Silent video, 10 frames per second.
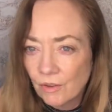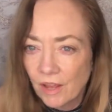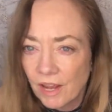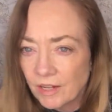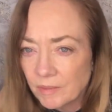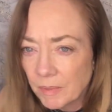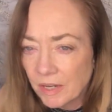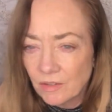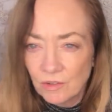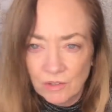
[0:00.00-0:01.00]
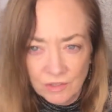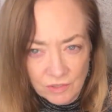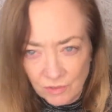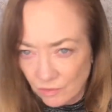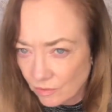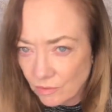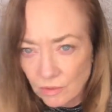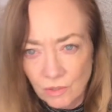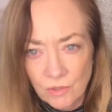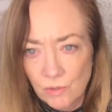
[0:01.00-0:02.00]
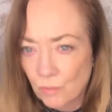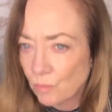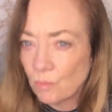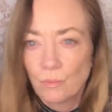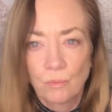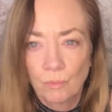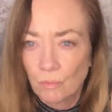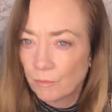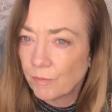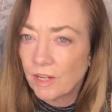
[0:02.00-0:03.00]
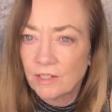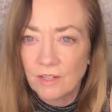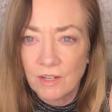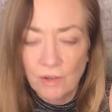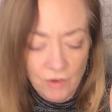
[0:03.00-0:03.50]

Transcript: the Hanged Man. You're just reflecting. You're